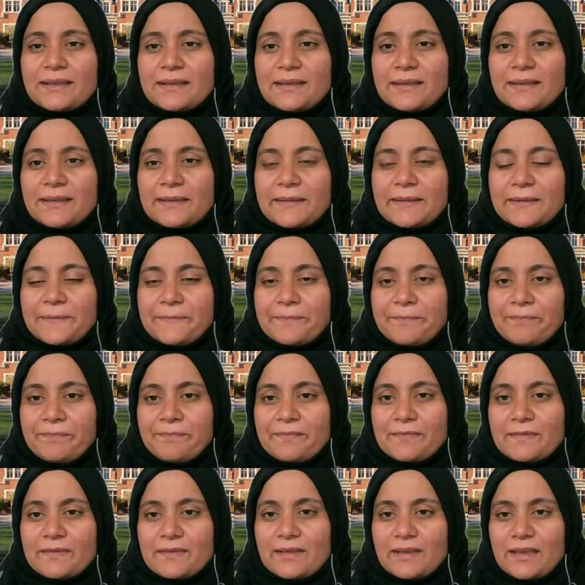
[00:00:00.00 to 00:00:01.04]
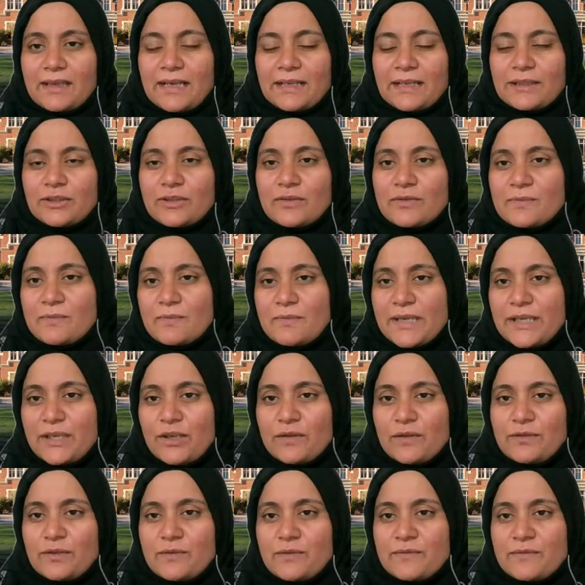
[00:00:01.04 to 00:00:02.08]
I know many
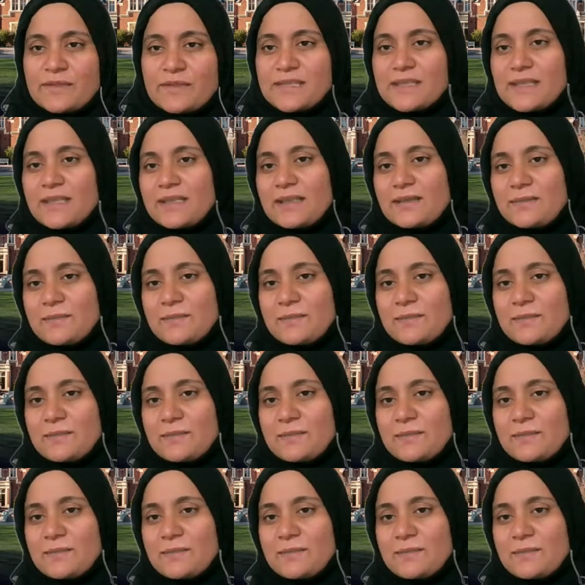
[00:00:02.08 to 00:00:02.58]
of you have said,